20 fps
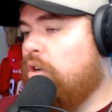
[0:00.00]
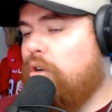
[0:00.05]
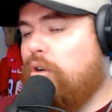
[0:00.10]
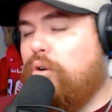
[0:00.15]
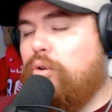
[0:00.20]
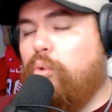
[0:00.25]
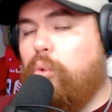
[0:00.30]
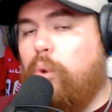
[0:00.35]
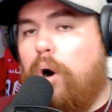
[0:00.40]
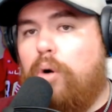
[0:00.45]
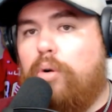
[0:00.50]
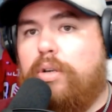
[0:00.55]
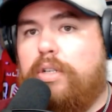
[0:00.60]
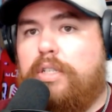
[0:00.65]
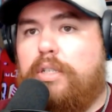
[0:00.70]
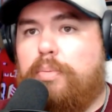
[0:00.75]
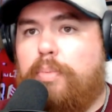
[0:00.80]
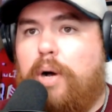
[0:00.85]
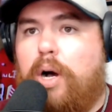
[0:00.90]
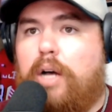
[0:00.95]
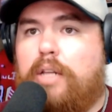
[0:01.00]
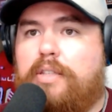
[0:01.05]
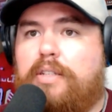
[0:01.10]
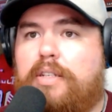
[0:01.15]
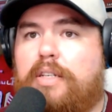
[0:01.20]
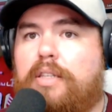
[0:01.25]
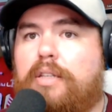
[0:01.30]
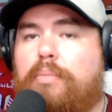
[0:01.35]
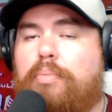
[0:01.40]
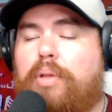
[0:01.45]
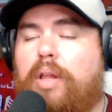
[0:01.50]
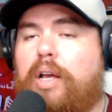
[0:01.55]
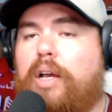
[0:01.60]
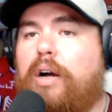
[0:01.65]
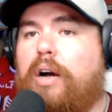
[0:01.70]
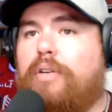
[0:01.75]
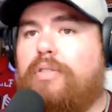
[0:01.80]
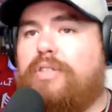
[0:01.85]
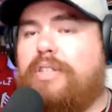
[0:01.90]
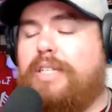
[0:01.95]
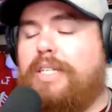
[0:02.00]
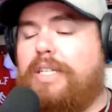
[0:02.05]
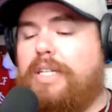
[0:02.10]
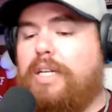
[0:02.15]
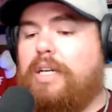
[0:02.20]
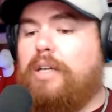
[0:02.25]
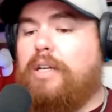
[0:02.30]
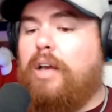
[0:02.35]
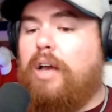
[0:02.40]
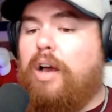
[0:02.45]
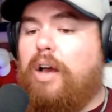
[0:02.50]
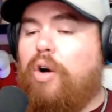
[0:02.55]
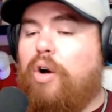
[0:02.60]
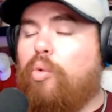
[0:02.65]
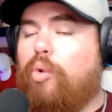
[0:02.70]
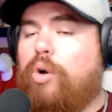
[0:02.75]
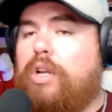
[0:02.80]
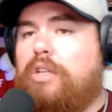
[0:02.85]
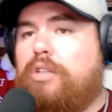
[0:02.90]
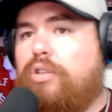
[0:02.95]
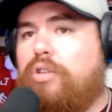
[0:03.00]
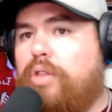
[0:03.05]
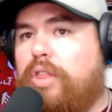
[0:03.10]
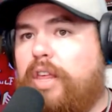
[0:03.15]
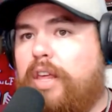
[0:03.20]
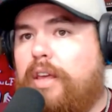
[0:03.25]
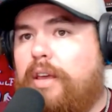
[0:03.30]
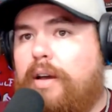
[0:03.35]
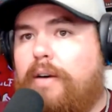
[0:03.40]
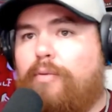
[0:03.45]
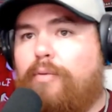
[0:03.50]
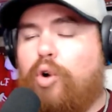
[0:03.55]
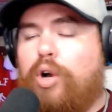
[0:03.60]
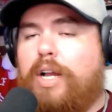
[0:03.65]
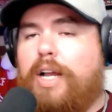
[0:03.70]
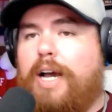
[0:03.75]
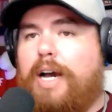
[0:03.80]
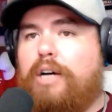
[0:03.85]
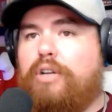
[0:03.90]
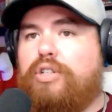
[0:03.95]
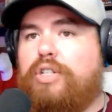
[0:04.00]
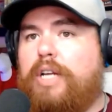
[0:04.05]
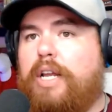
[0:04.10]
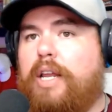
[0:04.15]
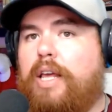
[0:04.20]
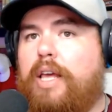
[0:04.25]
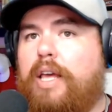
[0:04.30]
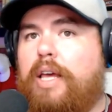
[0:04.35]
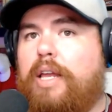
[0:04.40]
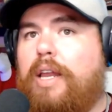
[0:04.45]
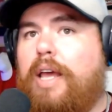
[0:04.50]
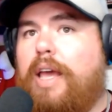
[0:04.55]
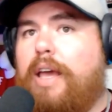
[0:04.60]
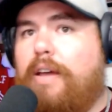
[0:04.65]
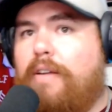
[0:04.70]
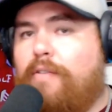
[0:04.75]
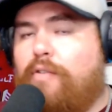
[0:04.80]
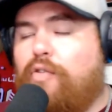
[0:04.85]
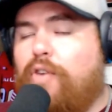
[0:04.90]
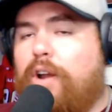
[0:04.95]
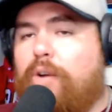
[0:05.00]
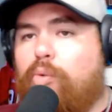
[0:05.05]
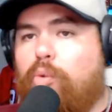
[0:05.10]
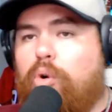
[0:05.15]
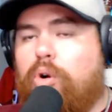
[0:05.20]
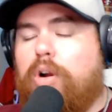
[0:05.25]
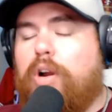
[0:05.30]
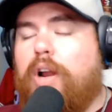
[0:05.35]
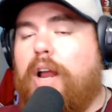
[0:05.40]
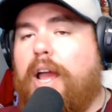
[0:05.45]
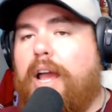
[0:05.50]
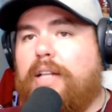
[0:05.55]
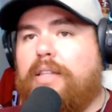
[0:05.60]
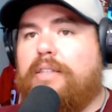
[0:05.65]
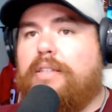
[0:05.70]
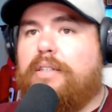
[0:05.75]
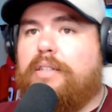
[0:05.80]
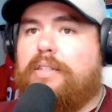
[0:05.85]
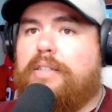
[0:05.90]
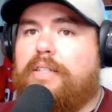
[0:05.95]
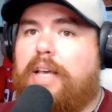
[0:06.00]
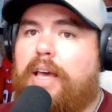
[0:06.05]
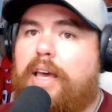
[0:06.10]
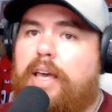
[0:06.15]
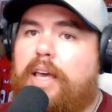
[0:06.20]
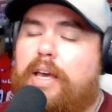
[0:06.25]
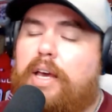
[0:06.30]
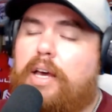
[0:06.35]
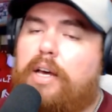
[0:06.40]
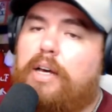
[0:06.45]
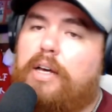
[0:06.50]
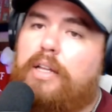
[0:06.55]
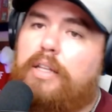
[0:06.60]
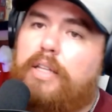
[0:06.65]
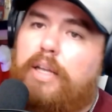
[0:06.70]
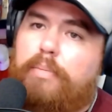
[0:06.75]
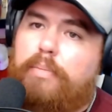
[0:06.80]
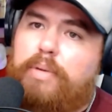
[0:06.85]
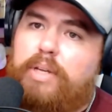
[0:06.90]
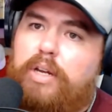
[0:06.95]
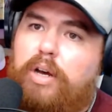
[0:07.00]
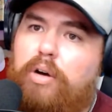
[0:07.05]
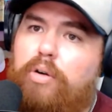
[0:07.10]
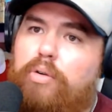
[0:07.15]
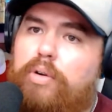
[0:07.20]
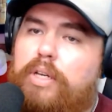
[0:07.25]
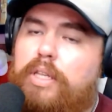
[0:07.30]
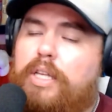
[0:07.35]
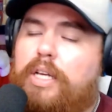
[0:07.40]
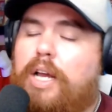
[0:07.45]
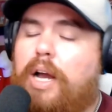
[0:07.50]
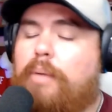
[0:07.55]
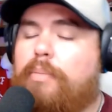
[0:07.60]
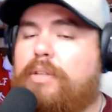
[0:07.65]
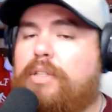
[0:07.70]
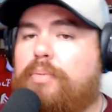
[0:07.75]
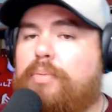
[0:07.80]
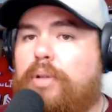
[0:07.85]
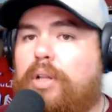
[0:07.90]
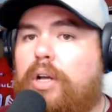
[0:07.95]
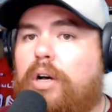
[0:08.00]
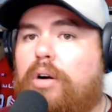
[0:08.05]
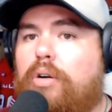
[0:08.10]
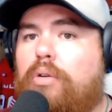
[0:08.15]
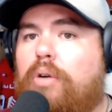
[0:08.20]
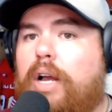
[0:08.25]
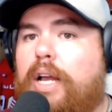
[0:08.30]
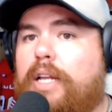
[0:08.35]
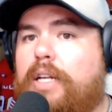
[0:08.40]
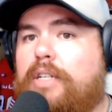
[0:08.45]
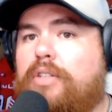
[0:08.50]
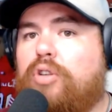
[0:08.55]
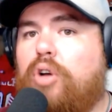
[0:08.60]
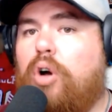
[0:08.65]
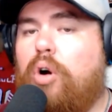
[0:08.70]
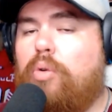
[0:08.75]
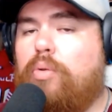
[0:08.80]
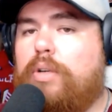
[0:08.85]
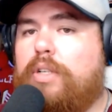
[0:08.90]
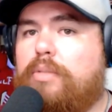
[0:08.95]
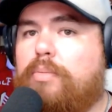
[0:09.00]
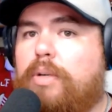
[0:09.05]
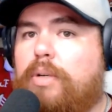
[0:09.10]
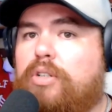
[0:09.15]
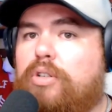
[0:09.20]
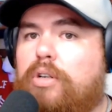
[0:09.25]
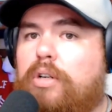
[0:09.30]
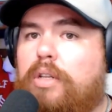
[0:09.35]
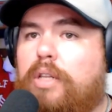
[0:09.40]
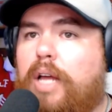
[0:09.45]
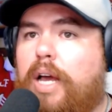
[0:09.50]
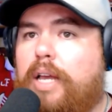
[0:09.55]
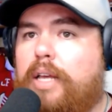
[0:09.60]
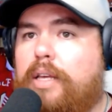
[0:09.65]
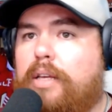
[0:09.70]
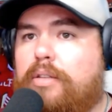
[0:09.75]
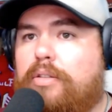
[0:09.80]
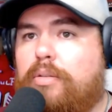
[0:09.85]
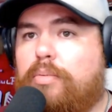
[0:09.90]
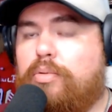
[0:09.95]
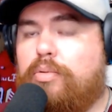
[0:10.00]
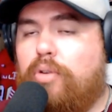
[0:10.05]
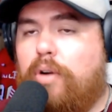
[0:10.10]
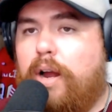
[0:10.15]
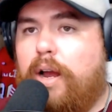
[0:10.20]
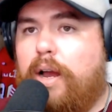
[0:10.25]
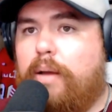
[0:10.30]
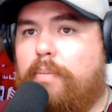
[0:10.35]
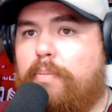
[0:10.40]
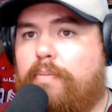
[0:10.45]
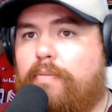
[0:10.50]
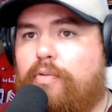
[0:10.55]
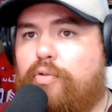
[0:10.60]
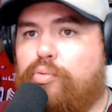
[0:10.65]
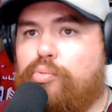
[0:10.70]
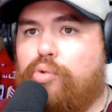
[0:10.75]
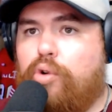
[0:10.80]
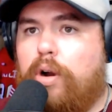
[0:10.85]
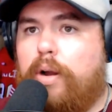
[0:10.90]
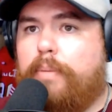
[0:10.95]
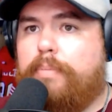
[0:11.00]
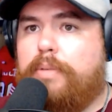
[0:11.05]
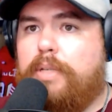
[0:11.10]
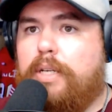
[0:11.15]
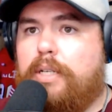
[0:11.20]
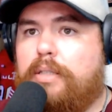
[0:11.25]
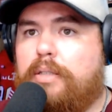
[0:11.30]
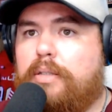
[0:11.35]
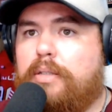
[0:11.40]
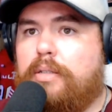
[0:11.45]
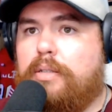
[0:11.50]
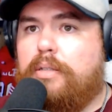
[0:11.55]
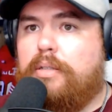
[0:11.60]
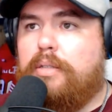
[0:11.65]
quality spots in the playoff seeding. What did you think of what Kyle Shanahan and Fred Warner had to say? Let me know in the comments below. And as always, make sure to like and subscribe for more updates.